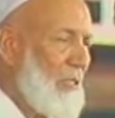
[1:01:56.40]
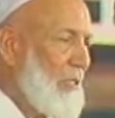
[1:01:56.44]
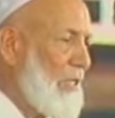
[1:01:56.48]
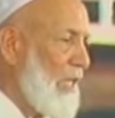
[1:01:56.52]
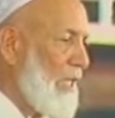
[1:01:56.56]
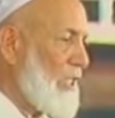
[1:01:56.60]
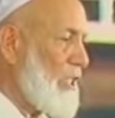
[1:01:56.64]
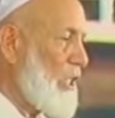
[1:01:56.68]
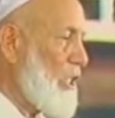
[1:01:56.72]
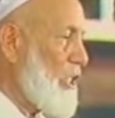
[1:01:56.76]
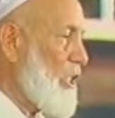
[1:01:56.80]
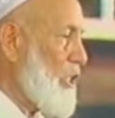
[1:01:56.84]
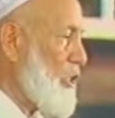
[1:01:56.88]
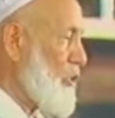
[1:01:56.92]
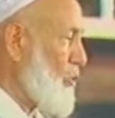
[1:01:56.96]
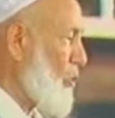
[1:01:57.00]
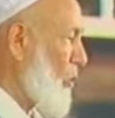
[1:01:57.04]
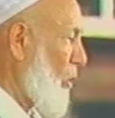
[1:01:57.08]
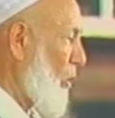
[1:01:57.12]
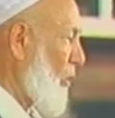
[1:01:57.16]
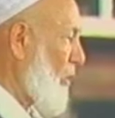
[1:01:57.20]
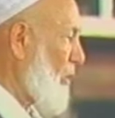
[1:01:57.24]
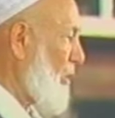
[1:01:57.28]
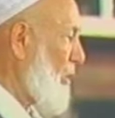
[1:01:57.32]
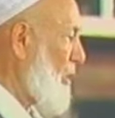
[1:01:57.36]
that he is
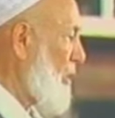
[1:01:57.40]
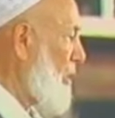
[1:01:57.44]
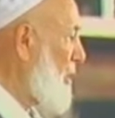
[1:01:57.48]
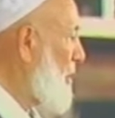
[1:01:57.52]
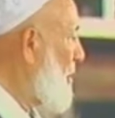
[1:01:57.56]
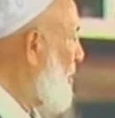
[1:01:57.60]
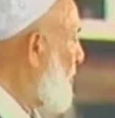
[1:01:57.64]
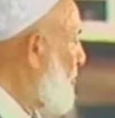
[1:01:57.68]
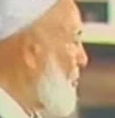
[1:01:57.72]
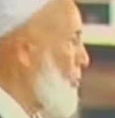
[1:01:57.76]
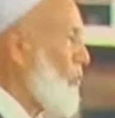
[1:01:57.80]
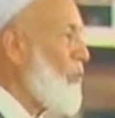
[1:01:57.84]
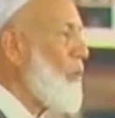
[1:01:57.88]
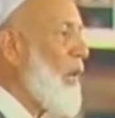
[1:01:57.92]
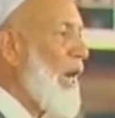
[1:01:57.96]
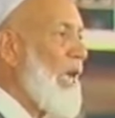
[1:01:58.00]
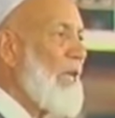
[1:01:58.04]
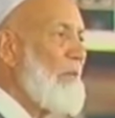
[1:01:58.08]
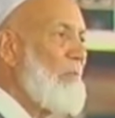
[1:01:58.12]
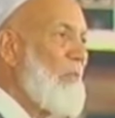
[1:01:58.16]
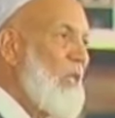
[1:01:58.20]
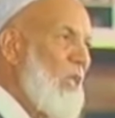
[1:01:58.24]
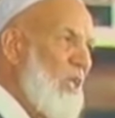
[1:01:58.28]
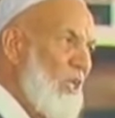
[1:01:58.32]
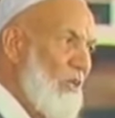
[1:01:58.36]
God. So I
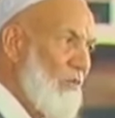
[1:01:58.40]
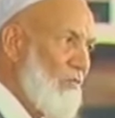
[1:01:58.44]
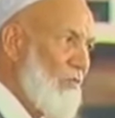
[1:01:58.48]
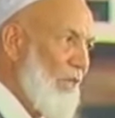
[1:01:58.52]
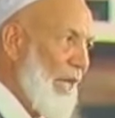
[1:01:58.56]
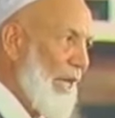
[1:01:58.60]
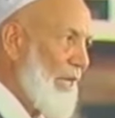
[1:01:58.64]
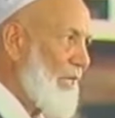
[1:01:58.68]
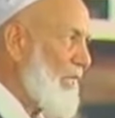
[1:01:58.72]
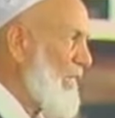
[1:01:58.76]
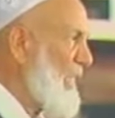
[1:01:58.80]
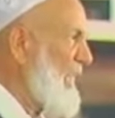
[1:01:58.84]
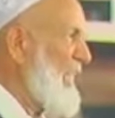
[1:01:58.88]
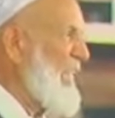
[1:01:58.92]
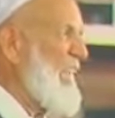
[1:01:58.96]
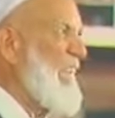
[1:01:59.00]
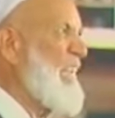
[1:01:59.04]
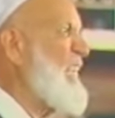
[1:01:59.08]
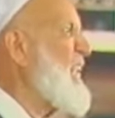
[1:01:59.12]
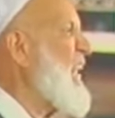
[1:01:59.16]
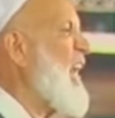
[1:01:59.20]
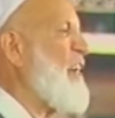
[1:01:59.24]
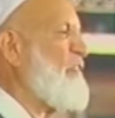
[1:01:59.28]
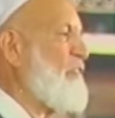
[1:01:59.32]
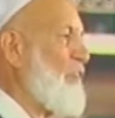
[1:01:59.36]
believe that he
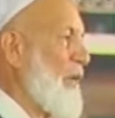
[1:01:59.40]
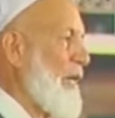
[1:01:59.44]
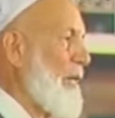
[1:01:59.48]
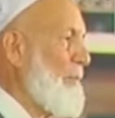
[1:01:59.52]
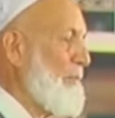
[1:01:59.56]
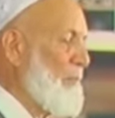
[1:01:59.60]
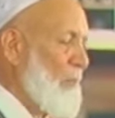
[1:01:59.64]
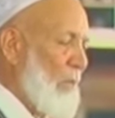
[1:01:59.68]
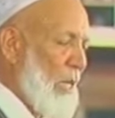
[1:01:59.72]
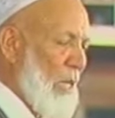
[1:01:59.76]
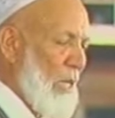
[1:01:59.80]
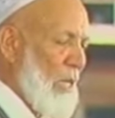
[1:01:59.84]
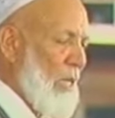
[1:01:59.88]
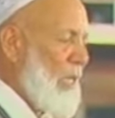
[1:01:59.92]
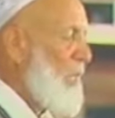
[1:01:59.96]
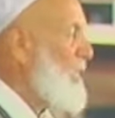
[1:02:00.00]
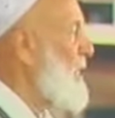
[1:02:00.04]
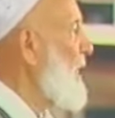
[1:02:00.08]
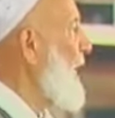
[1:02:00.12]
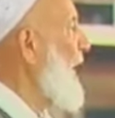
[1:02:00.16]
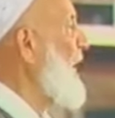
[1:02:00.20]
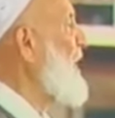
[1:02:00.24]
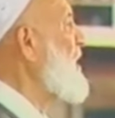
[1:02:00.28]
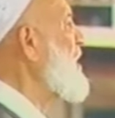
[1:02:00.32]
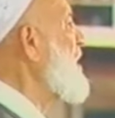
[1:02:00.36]
never,
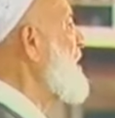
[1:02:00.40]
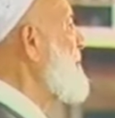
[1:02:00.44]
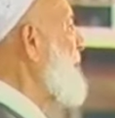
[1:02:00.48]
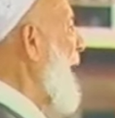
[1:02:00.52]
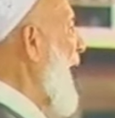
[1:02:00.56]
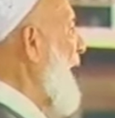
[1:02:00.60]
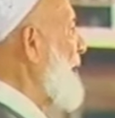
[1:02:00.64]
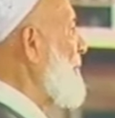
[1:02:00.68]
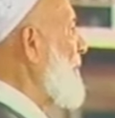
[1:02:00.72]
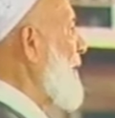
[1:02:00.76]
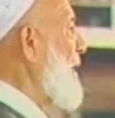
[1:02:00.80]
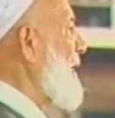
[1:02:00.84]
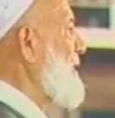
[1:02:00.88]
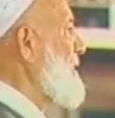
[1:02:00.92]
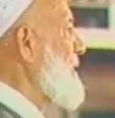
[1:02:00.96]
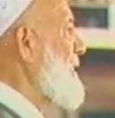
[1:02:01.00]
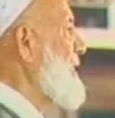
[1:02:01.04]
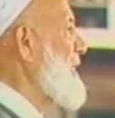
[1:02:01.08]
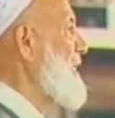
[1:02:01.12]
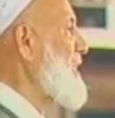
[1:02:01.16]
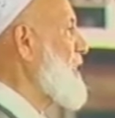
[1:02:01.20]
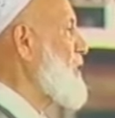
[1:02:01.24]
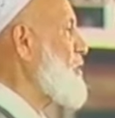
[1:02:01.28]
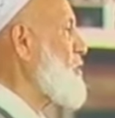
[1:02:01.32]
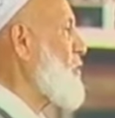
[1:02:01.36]
any Bible, I say,
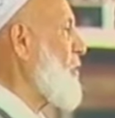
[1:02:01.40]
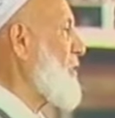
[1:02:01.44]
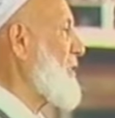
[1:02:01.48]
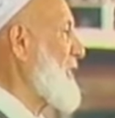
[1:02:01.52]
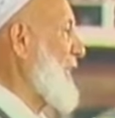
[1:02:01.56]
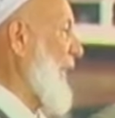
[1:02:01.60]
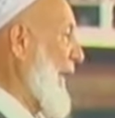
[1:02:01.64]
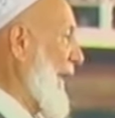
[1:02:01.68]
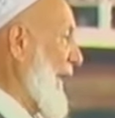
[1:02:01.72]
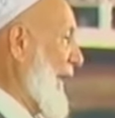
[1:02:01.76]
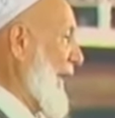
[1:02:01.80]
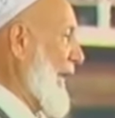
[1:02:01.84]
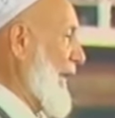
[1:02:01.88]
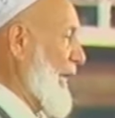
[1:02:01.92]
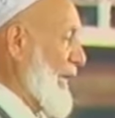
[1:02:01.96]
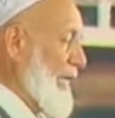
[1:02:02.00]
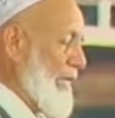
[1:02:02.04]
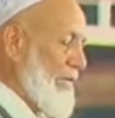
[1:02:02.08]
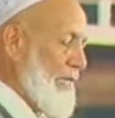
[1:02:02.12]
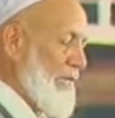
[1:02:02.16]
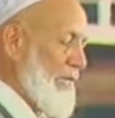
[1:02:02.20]
it is not there.